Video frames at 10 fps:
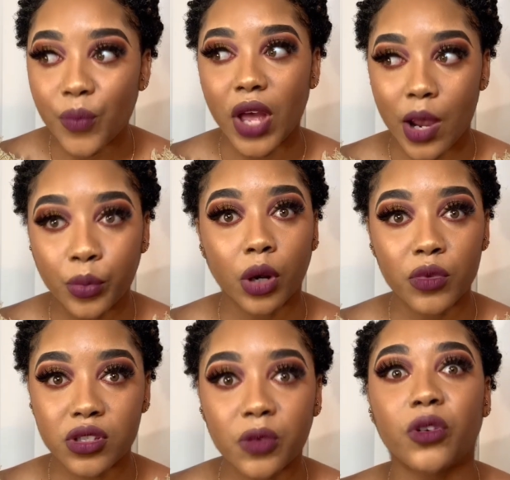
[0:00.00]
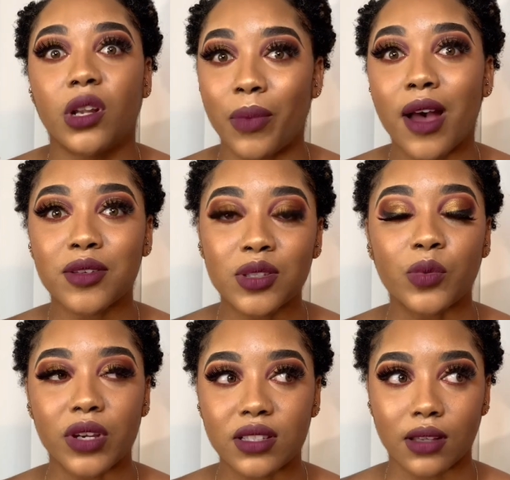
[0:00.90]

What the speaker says: I promise you, for the past 2 weeks